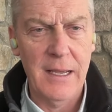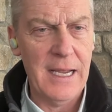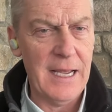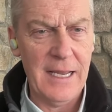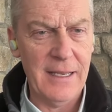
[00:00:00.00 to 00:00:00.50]

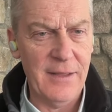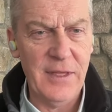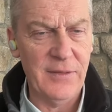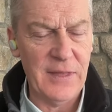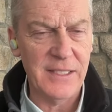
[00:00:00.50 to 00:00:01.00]
So, John, our
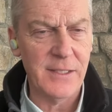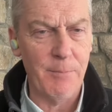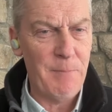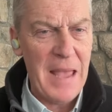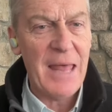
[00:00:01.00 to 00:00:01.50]
former that's
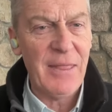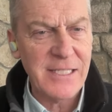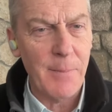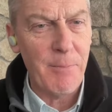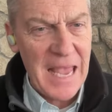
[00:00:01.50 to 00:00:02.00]
a, bad,
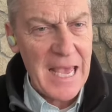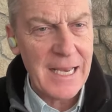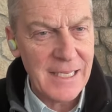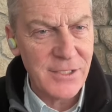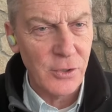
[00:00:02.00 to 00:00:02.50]
that's a bad
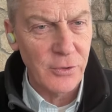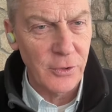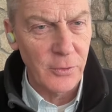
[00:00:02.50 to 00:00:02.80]
answer, dude.